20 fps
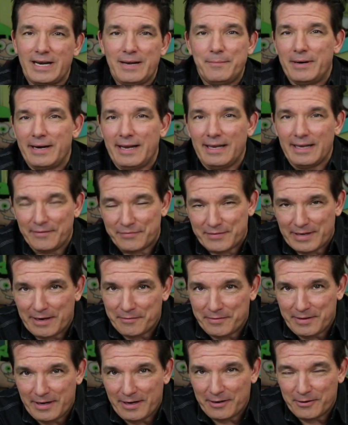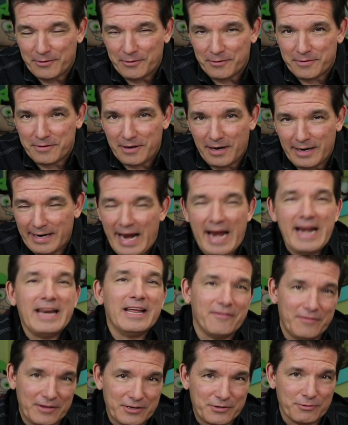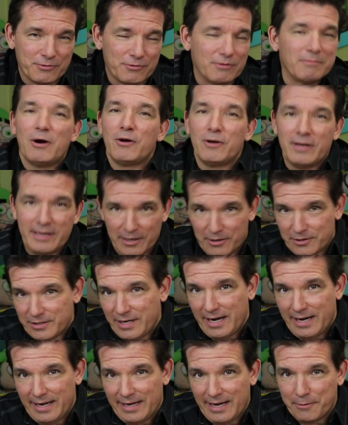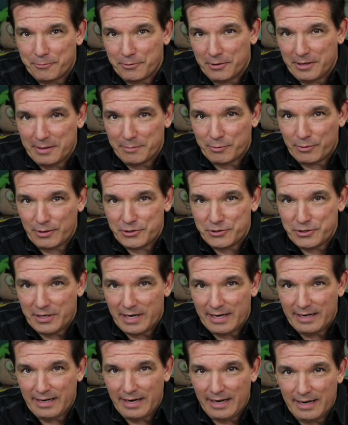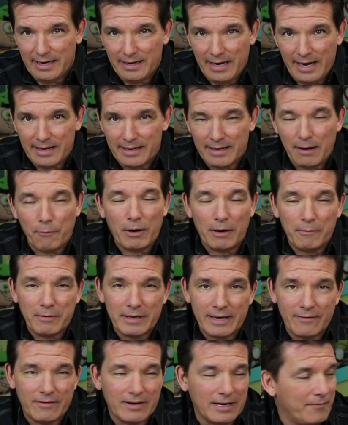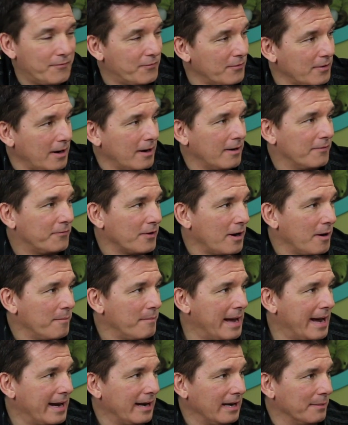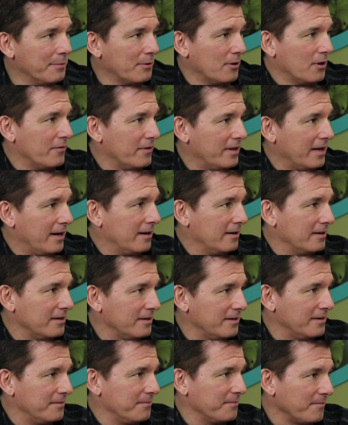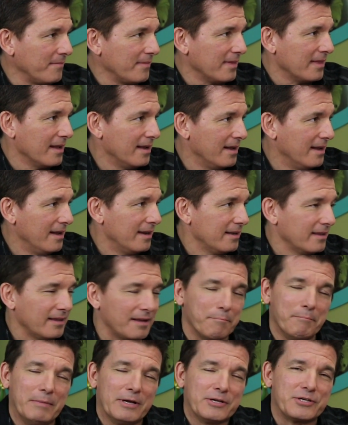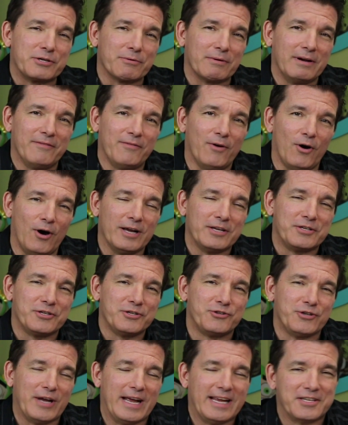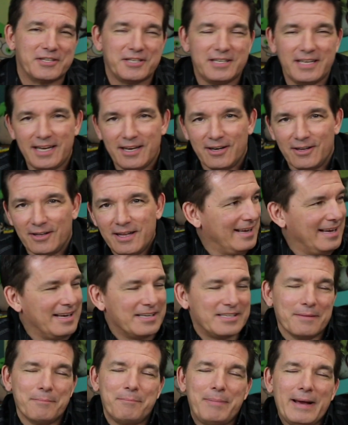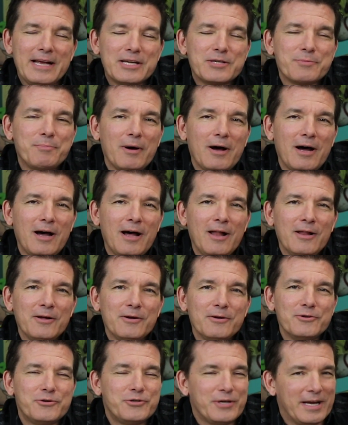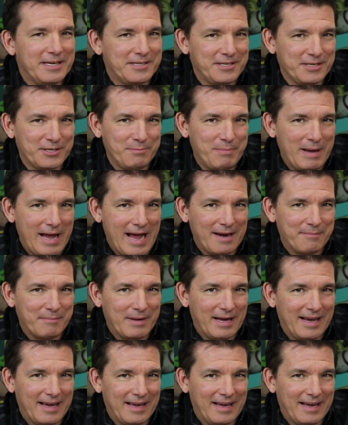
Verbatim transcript: anybody left out there who thought any of this was remotely entertaining, I really appreciate it. Uh, I want give it up for our for our Mad Libber over there mystery voice, Jace Steele. He's a baseball who chases Batman.